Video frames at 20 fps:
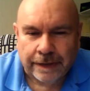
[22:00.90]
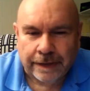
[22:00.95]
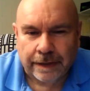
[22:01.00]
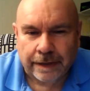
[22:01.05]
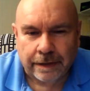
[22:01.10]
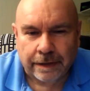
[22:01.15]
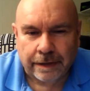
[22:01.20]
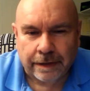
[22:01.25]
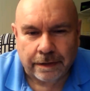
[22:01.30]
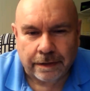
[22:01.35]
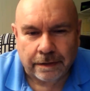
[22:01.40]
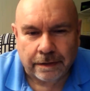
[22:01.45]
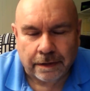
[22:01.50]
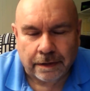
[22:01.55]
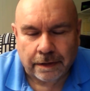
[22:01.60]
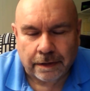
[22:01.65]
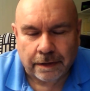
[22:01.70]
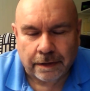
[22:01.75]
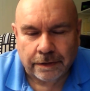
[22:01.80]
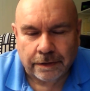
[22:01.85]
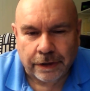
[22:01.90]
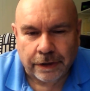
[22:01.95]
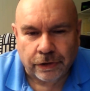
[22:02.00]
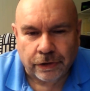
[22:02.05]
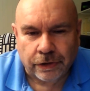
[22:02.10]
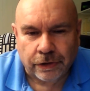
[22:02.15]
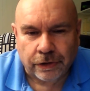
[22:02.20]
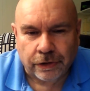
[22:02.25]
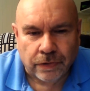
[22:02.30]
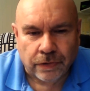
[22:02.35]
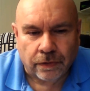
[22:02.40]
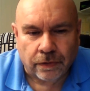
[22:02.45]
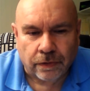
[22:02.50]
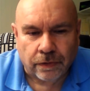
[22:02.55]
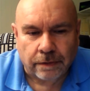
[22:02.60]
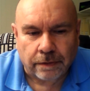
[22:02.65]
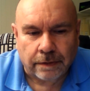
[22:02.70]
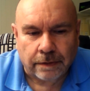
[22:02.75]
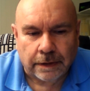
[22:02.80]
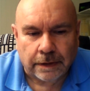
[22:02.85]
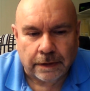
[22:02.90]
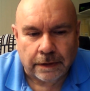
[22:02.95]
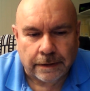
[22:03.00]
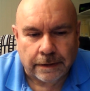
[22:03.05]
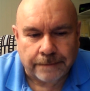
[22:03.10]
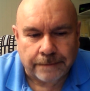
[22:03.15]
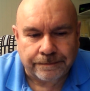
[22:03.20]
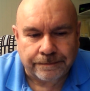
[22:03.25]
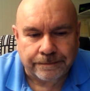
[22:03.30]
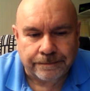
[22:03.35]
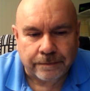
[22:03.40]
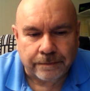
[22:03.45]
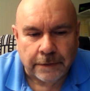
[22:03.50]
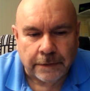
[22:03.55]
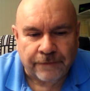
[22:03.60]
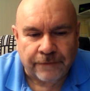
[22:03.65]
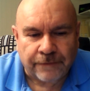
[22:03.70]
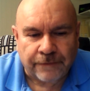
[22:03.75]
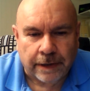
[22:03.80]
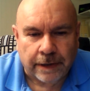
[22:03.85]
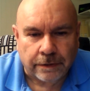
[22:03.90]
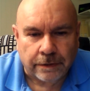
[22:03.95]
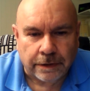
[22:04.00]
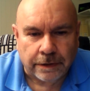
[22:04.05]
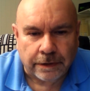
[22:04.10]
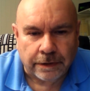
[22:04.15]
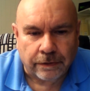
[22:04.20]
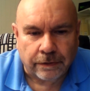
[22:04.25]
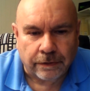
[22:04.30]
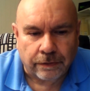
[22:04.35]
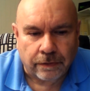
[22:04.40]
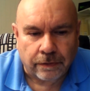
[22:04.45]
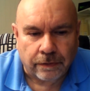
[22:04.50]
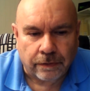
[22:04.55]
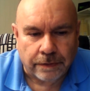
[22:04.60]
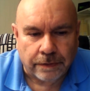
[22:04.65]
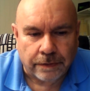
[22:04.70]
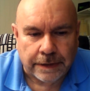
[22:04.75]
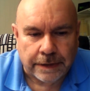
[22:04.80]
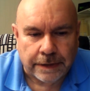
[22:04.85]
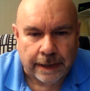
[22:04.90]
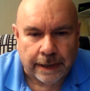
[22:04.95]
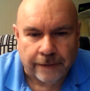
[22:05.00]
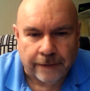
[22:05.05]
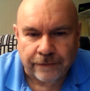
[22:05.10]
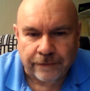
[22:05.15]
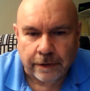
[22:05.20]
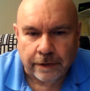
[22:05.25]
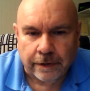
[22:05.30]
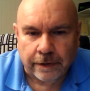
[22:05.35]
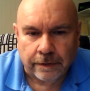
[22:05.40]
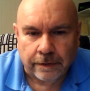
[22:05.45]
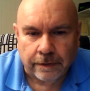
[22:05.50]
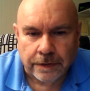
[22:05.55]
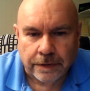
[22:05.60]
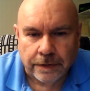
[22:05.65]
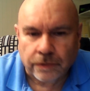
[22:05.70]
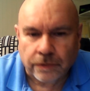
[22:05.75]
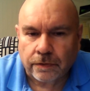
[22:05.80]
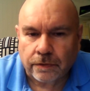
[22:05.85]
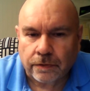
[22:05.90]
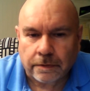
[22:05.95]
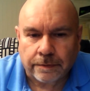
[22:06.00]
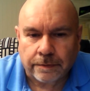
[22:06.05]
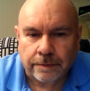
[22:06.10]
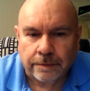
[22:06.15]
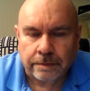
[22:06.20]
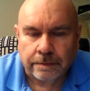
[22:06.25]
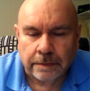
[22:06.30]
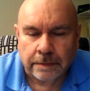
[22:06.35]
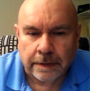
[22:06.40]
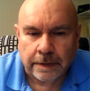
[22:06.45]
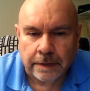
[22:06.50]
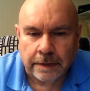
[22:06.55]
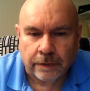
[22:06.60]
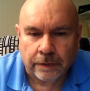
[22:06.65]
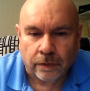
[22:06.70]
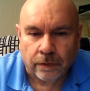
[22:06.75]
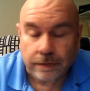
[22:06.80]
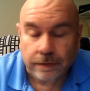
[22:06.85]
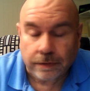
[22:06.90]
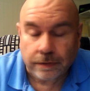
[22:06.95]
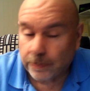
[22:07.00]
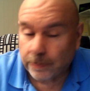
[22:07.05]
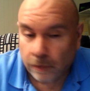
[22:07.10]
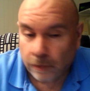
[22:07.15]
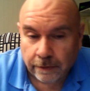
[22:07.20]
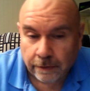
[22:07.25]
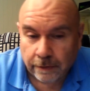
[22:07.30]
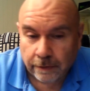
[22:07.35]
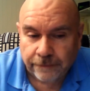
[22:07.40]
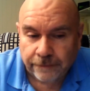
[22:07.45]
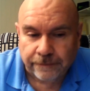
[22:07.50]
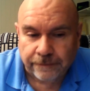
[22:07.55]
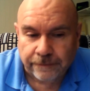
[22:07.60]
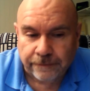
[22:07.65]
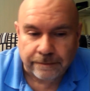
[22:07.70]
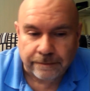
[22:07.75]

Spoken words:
any teachers or faculty or staff there at the school that were supportive?